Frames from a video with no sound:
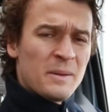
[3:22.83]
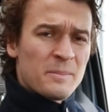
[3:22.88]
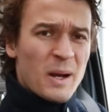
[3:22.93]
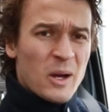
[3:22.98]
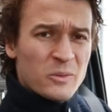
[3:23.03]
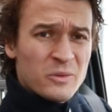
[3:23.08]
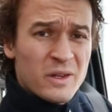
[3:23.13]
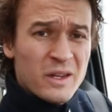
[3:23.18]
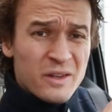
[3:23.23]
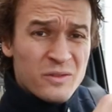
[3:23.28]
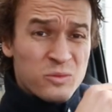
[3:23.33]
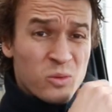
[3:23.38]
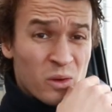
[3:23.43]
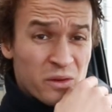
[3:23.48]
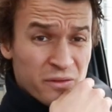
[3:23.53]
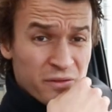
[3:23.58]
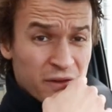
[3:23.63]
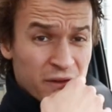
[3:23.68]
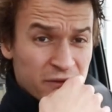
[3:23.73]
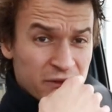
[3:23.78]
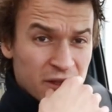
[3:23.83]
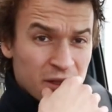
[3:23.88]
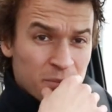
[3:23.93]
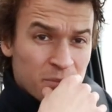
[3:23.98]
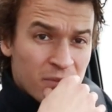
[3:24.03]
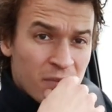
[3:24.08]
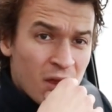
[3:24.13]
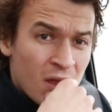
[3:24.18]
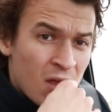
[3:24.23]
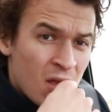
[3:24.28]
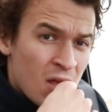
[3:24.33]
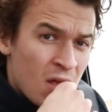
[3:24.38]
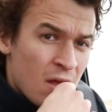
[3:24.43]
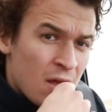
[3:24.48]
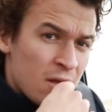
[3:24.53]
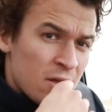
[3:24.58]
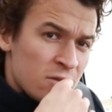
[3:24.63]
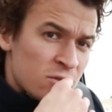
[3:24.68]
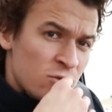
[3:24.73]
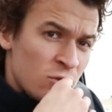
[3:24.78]
about the F150,
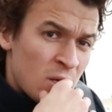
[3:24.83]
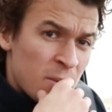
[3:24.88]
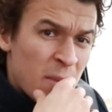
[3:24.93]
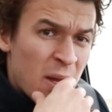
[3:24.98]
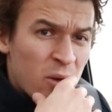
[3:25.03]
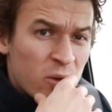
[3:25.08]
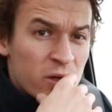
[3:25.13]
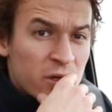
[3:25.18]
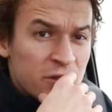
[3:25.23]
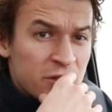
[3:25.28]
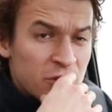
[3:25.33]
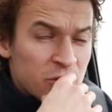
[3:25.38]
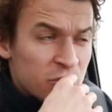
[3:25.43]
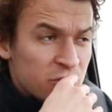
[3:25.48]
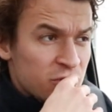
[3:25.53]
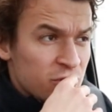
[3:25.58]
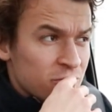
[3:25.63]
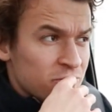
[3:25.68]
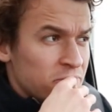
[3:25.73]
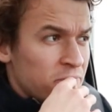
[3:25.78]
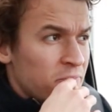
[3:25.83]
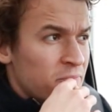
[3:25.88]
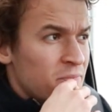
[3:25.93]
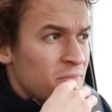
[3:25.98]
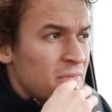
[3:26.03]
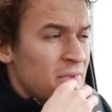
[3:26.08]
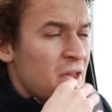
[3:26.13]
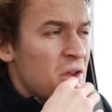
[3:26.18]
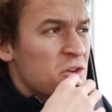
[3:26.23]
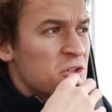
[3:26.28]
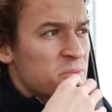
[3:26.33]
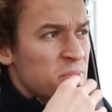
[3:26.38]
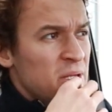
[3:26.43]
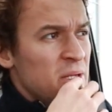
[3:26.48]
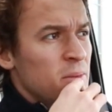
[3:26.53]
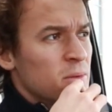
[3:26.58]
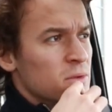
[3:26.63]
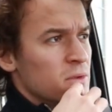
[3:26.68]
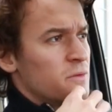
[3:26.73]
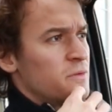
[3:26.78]
to an American user, there's
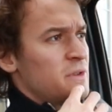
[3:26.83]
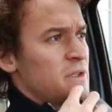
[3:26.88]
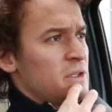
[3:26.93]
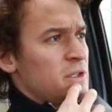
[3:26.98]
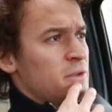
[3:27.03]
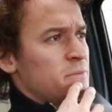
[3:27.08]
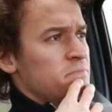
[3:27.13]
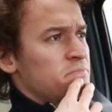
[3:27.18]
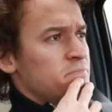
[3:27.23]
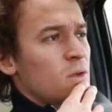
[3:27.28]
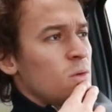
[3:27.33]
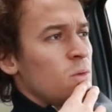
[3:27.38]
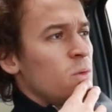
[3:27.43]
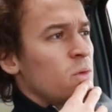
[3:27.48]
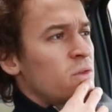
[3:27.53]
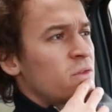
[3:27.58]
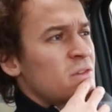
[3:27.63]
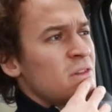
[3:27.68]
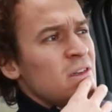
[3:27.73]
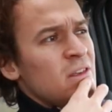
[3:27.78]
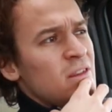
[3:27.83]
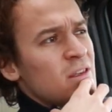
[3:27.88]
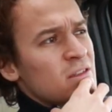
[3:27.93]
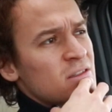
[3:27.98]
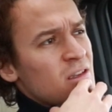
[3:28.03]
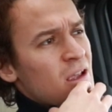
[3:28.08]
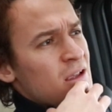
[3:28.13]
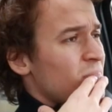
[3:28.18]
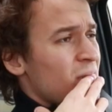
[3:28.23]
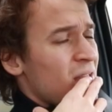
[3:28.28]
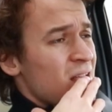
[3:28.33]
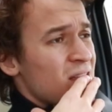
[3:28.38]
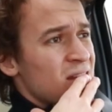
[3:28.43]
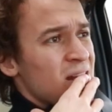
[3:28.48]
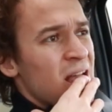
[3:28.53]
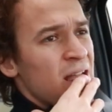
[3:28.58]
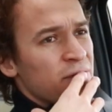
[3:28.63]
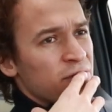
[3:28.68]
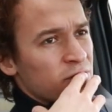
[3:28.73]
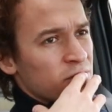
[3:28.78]
people over there who see this as an
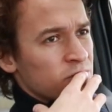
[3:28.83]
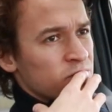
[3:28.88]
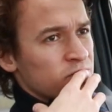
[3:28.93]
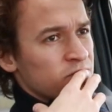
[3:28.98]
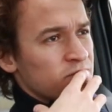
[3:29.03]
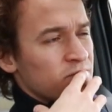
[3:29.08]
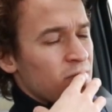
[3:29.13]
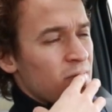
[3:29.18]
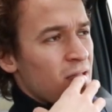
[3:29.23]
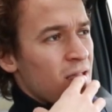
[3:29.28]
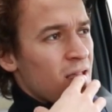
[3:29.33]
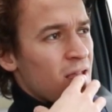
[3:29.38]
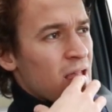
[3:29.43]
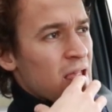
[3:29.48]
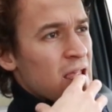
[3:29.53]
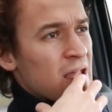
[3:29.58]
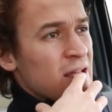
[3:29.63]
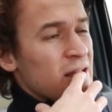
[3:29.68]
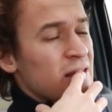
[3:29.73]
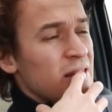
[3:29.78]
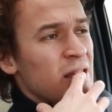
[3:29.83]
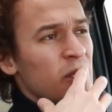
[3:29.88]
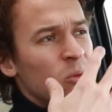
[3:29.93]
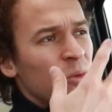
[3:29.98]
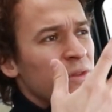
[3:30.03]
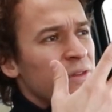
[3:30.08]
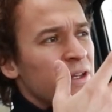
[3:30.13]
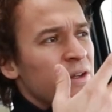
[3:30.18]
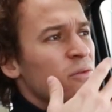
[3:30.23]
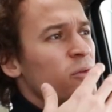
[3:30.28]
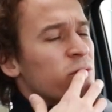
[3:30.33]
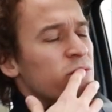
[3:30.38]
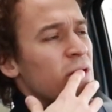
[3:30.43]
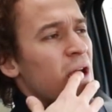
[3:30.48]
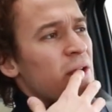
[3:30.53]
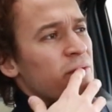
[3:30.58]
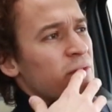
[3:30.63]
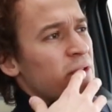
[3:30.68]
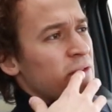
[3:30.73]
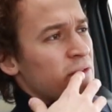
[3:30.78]
iPhone. They will never
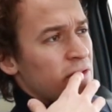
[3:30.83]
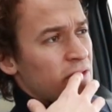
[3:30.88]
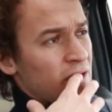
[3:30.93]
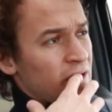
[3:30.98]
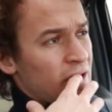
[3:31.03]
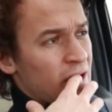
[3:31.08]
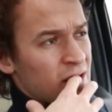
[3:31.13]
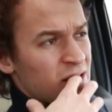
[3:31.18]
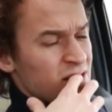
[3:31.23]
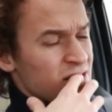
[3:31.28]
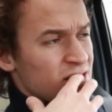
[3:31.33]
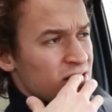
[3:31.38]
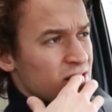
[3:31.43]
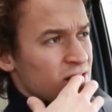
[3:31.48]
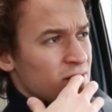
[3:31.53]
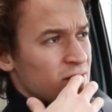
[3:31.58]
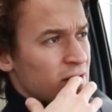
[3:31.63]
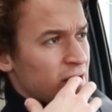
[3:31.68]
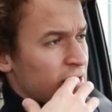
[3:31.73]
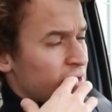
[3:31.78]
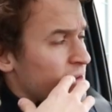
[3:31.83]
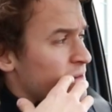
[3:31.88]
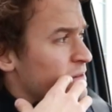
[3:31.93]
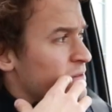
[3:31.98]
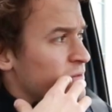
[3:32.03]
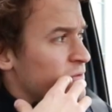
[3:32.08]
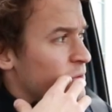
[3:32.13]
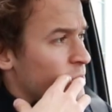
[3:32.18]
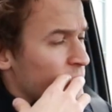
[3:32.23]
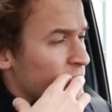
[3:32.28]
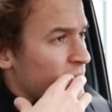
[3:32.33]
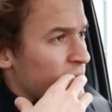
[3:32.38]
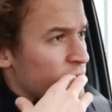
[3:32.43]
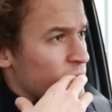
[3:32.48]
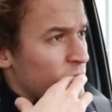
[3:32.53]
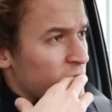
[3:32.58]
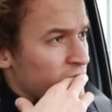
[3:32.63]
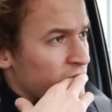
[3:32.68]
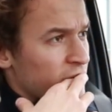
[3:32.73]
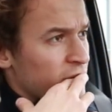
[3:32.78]
drive anything else than a Ford
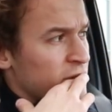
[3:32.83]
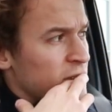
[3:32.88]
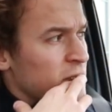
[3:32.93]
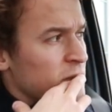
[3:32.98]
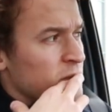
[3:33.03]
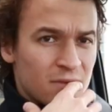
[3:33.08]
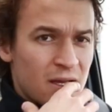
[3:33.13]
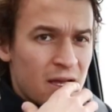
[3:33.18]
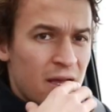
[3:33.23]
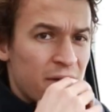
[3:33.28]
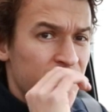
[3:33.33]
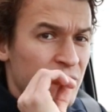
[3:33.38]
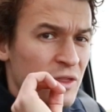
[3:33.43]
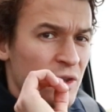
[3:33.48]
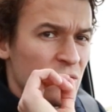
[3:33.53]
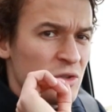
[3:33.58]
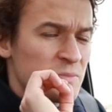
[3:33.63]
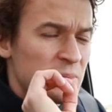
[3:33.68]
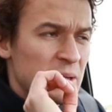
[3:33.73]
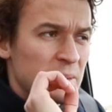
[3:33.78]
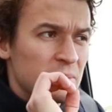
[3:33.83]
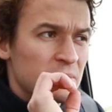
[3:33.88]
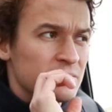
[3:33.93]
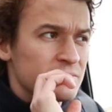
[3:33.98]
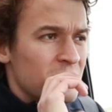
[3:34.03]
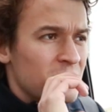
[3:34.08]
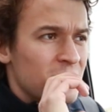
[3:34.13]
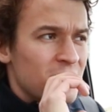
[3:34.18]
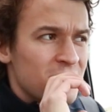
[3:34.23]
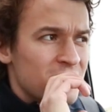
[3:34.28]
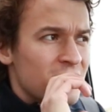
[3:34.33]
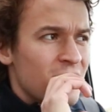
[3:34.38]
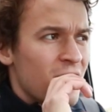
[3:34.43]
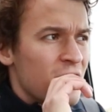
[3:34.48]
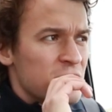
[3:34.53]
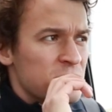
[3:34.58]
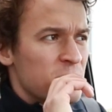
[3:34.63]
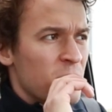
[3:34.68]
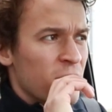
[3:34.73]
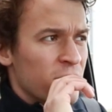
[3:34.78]
F150. And for those people, this
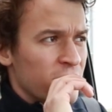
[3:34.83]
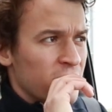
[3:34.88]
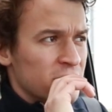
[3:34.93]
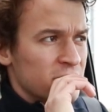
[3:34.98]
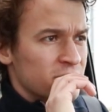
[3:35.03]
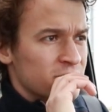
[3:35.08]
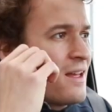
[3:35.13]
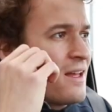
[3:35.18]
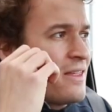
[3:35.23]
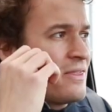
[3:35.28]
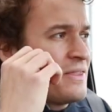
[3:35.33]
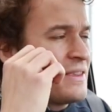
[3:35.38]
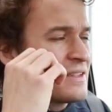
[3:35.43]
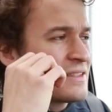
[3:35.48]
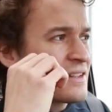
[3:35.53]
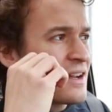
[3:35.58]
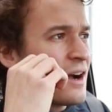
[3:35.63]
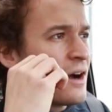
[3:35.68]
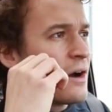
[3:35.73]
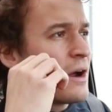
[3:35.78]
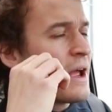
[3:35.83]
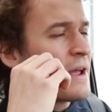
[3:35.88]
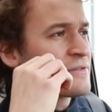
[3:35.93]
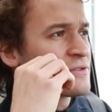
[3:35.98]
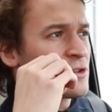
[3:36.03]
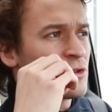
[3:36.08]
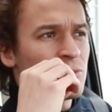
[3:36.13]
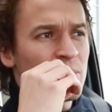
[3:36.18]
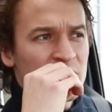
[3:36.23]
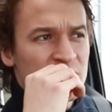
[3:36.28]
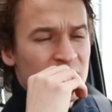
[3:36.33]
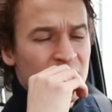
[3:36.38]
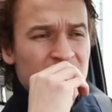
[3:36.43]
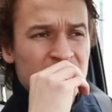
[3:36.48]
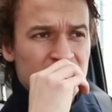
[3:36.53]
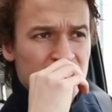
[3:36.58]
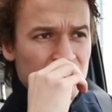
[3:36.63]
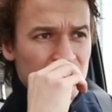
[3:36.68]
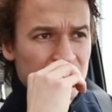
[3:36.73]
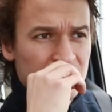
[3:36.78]
car is perfect. And this car has so much
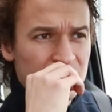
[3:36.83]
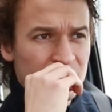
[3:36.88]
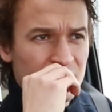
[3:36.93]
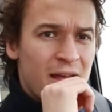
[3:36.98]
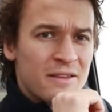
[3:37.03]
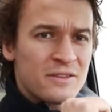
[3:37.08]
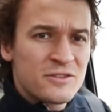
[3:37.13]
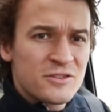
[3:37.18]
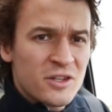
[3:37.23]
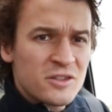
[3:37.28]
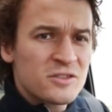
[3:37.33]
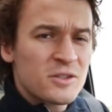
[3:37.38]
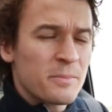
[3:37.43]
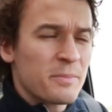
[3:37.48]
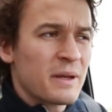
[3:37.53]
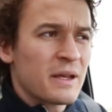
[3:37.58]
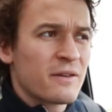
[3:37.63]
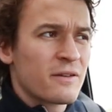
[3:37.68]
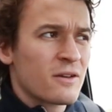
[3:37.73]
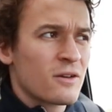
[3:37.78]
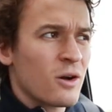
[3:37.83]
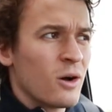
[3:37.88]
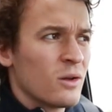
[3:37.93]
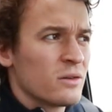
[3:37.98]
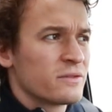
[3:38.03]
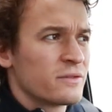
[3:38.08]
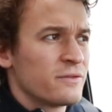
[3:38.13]
history and such a big cult